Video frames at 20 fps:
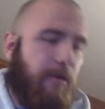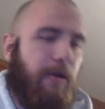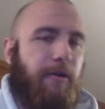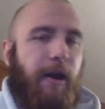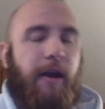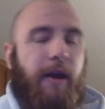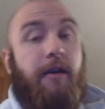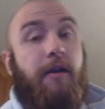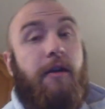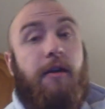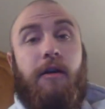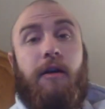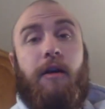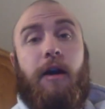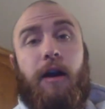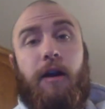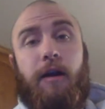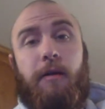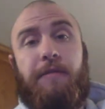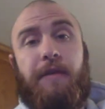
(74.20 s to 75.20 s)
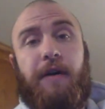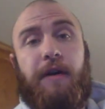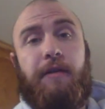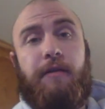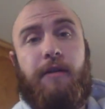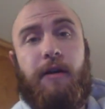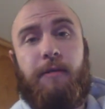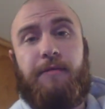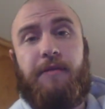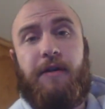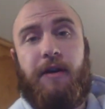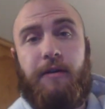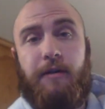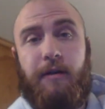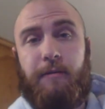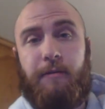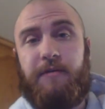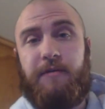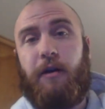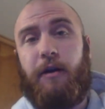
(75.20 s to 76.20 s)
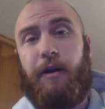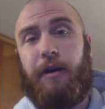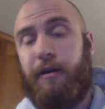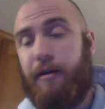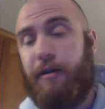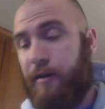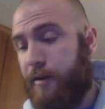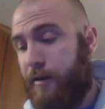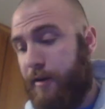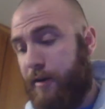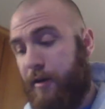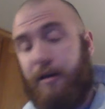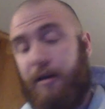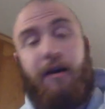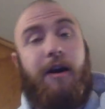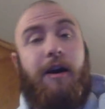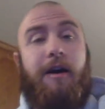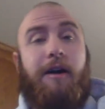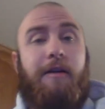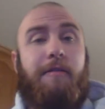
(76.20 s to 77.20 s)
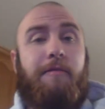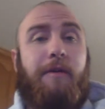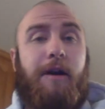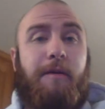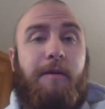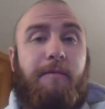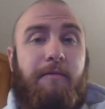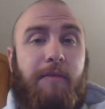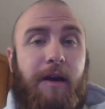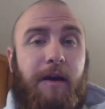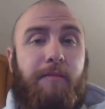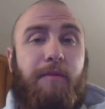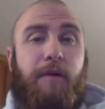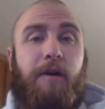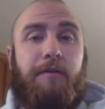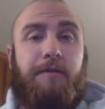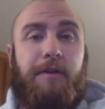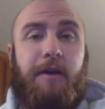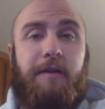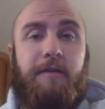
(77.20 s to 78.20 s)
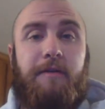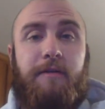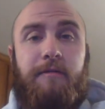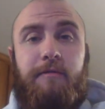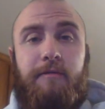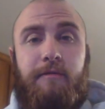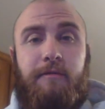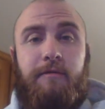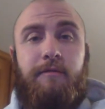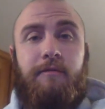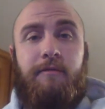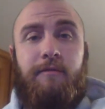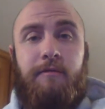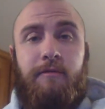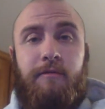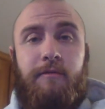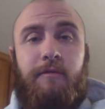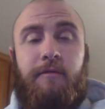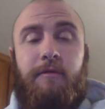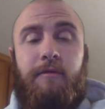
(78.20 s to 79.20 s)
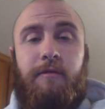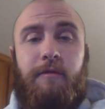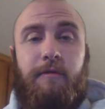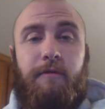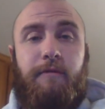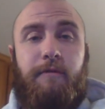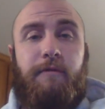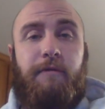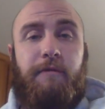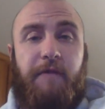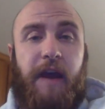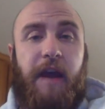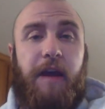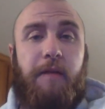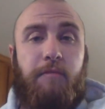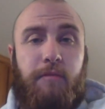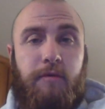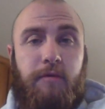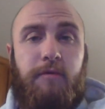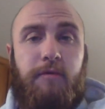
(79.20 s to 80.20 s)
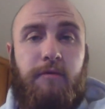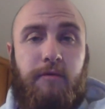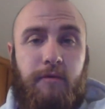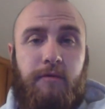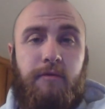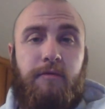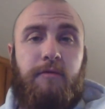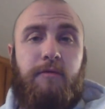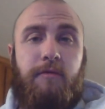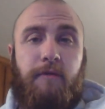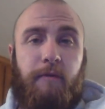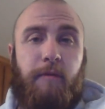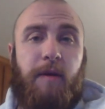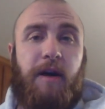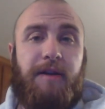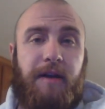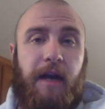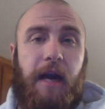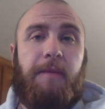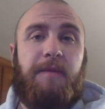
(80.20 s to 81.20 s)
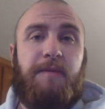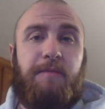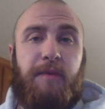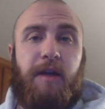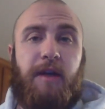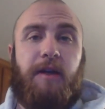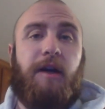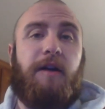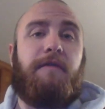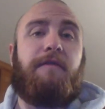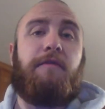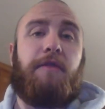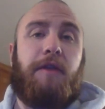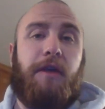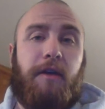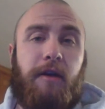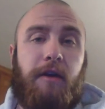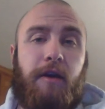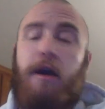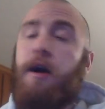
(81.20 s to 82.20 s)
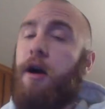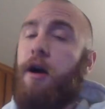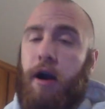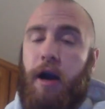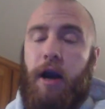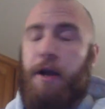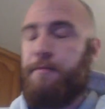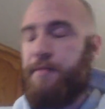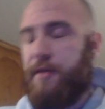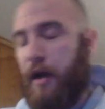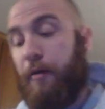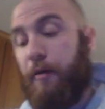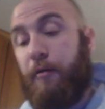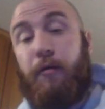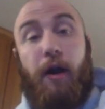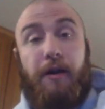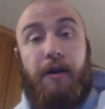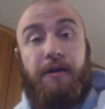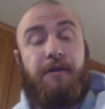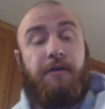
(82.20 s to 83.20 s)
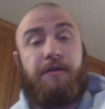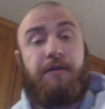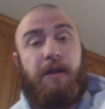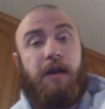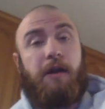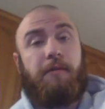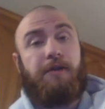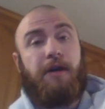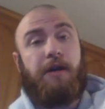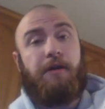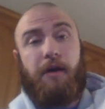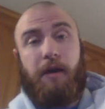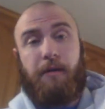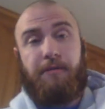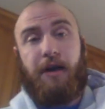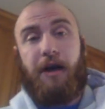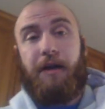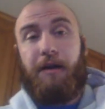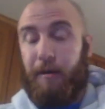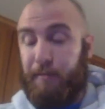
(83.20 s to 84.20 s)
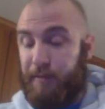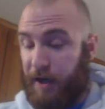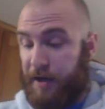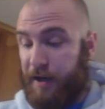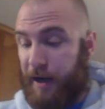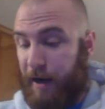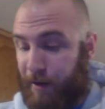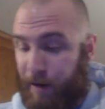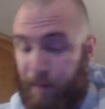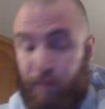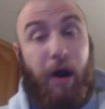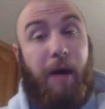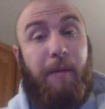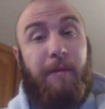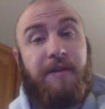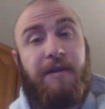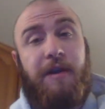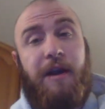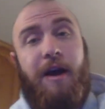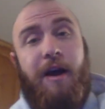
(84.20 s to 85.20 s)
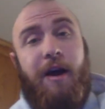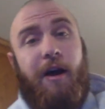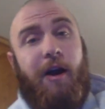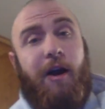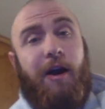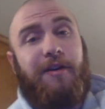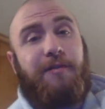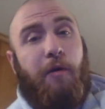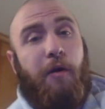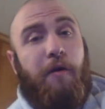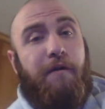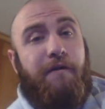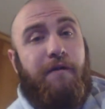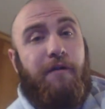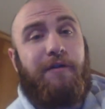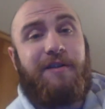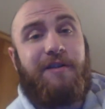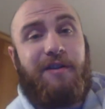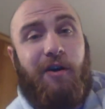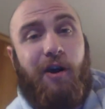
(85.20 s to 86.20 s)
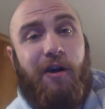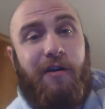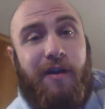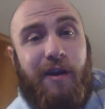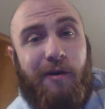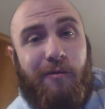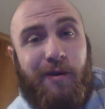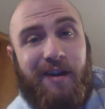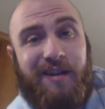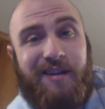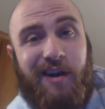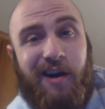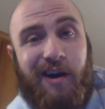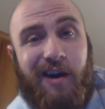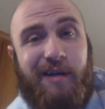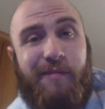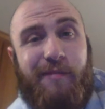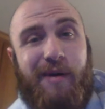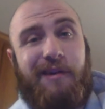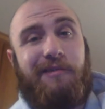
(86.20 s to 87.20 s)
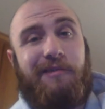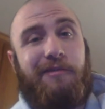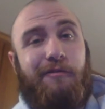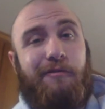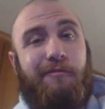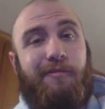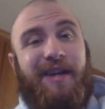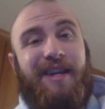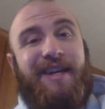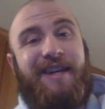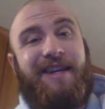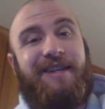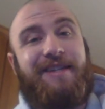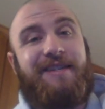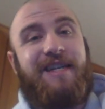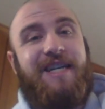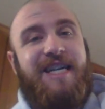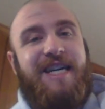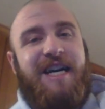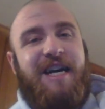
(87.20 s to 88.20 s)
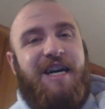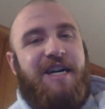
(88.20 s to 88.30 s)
Okay, all right, I'm done. I'm sorry. I apologize. Fam, for my dabs being on fleek. All right, I'm sorry. All right, seriously, I'm done now. I promise. All right, so our first card that I want to talk about a little bit is